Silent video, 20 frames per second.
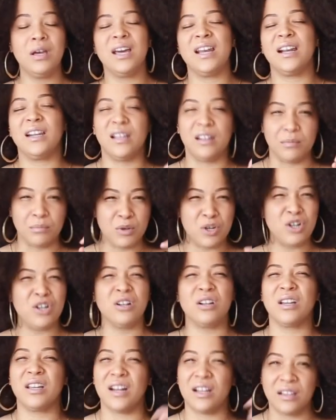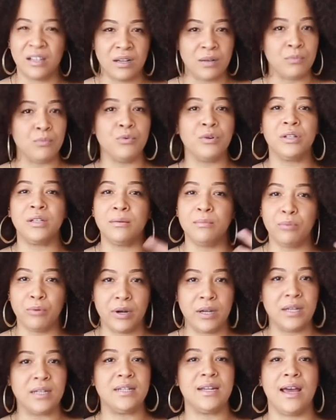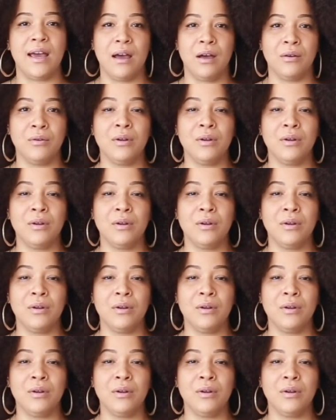I let them cook and I let them really break down.